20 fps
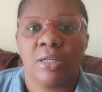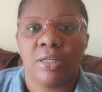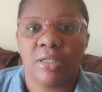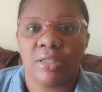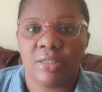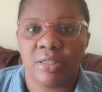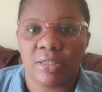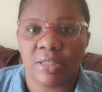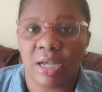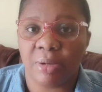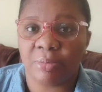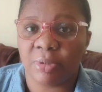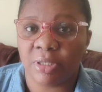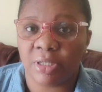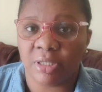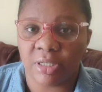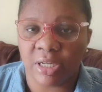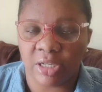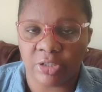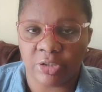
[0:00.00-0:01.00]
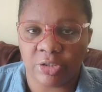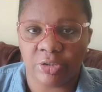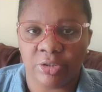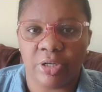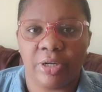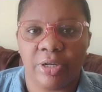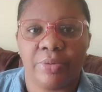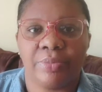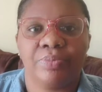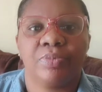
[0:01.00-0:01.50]
This is happening in
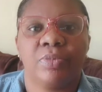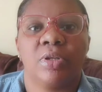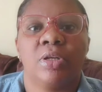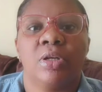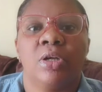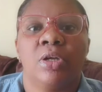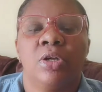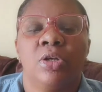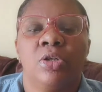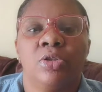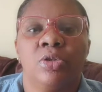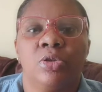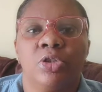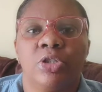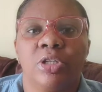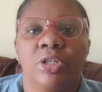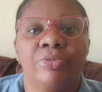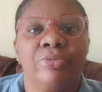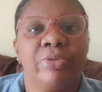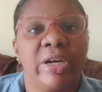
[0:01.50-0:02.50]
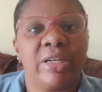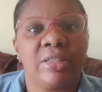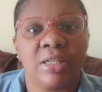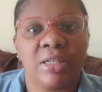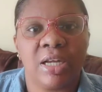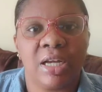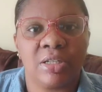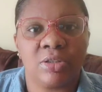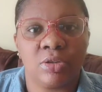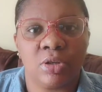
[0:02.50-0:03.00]
Nigeria. So she
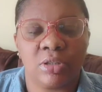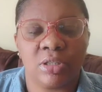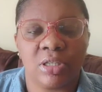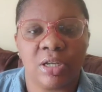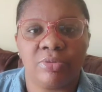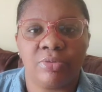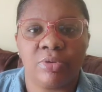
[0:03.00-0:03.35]
invited her daughter